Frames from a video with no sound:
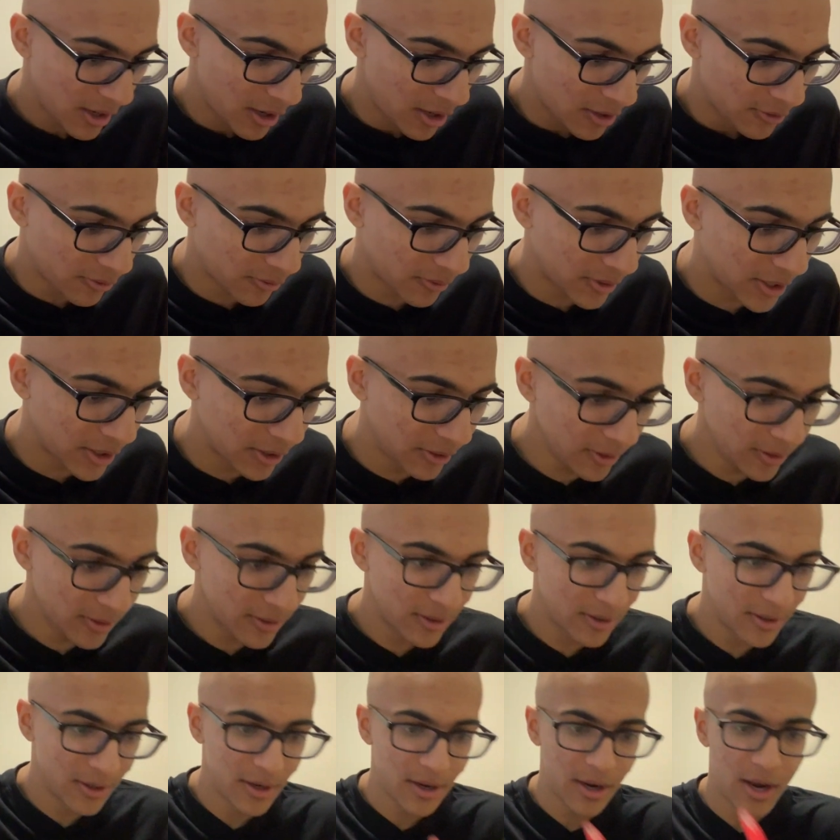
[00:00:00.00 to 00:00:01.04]
So here
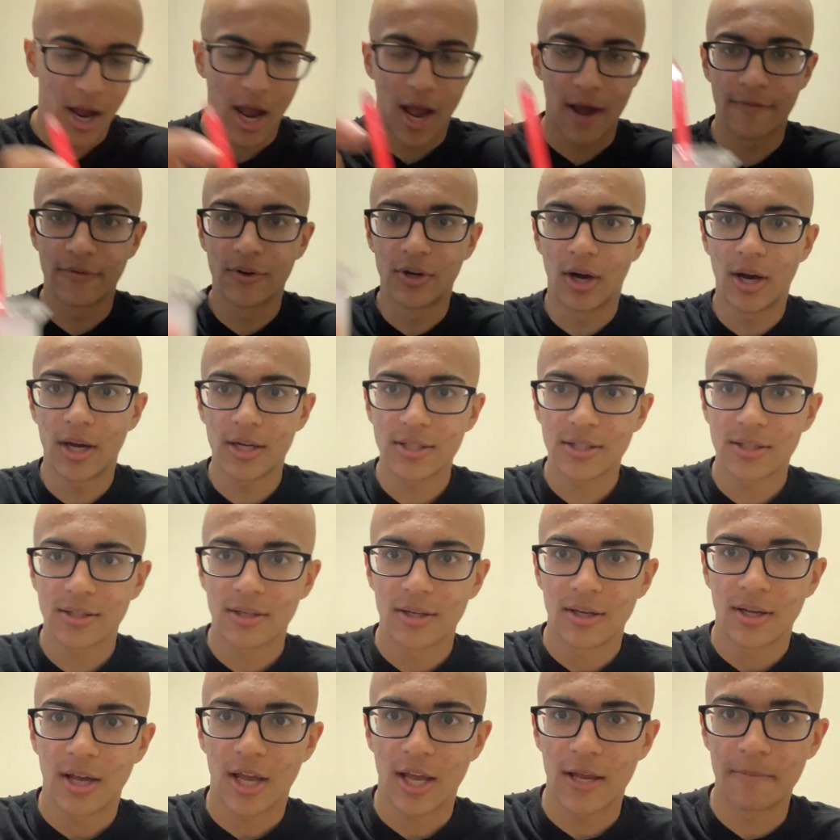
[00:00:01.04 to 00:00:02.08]
I've got
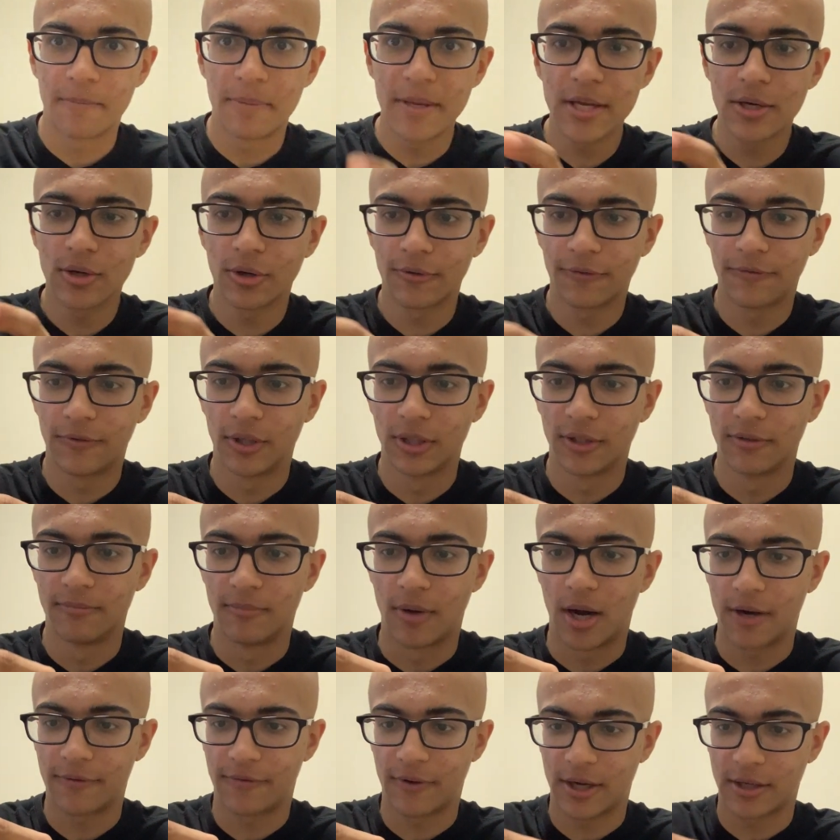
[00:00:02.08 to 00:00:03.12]
a beaker full of
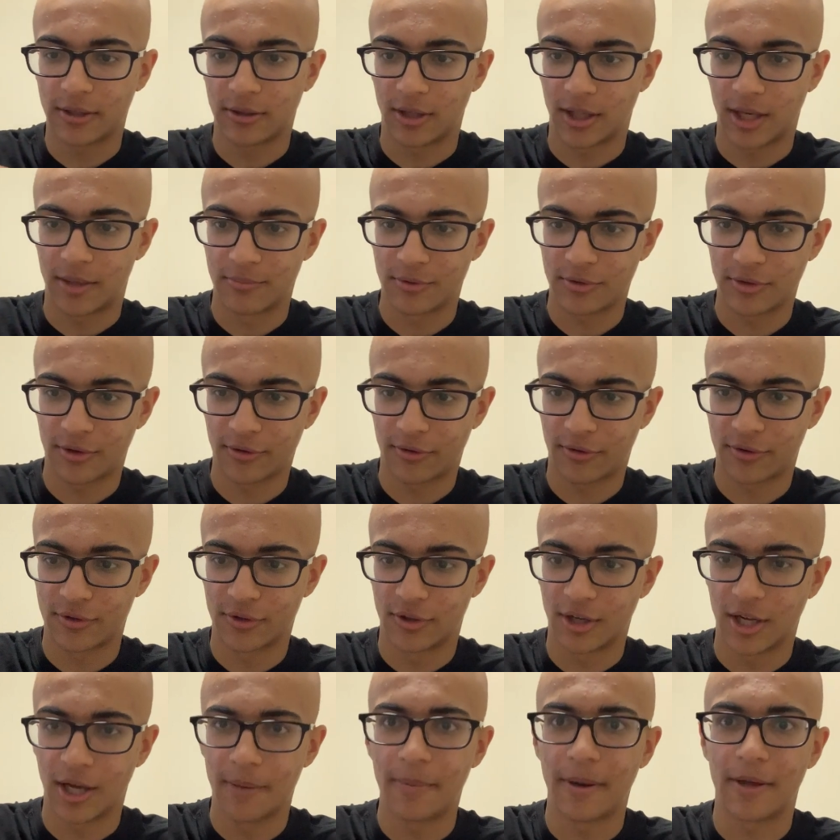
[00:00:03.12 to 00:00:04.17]
modified clay. I'm just going to stir
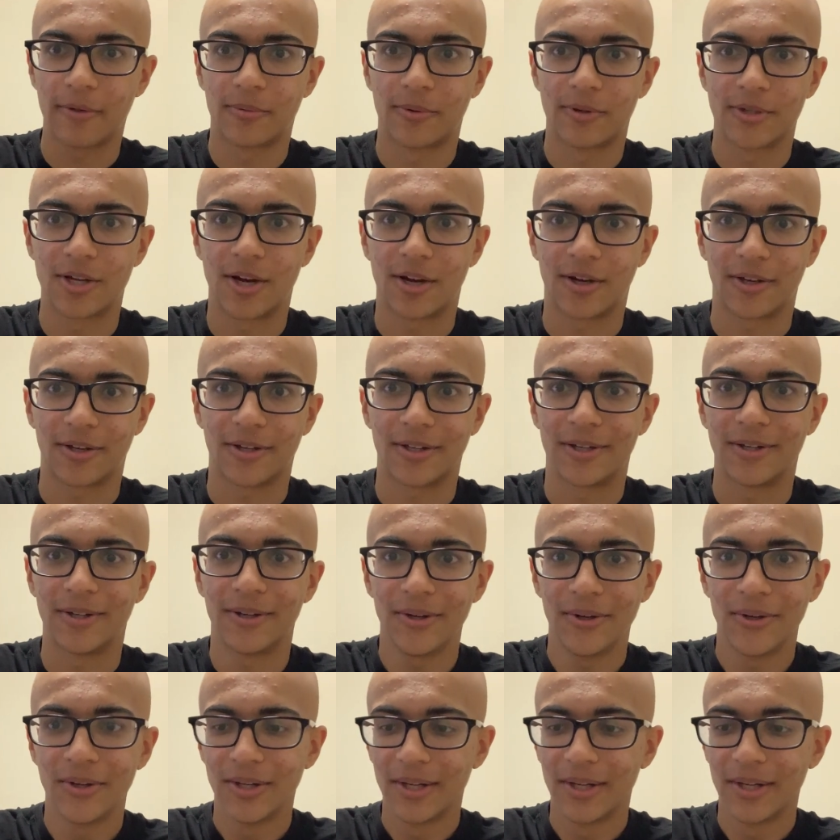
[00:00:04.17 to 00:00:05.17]
it up as we're talking here.